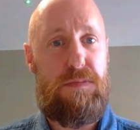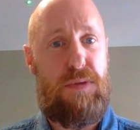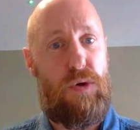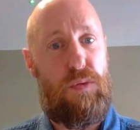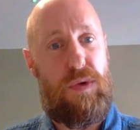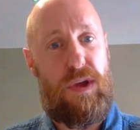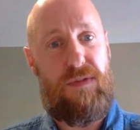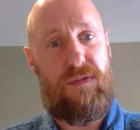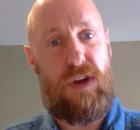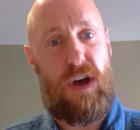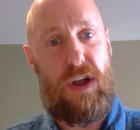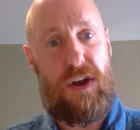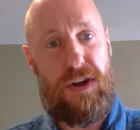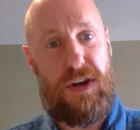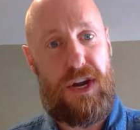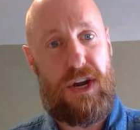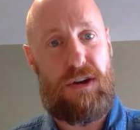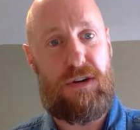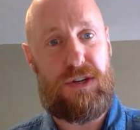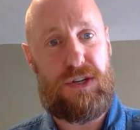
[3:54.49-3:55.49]
but we've
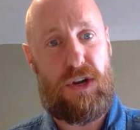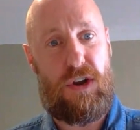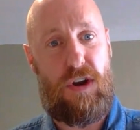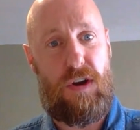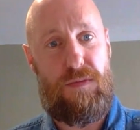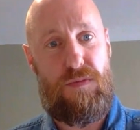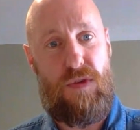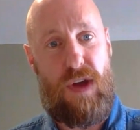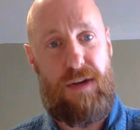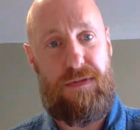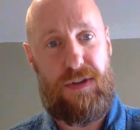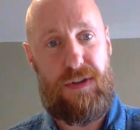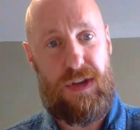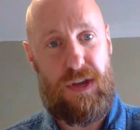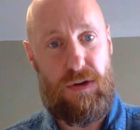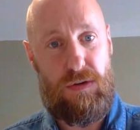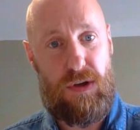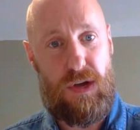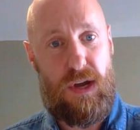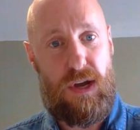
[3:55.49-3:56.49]
got near-term
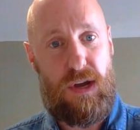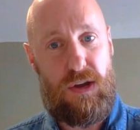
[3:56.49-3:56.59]
revenue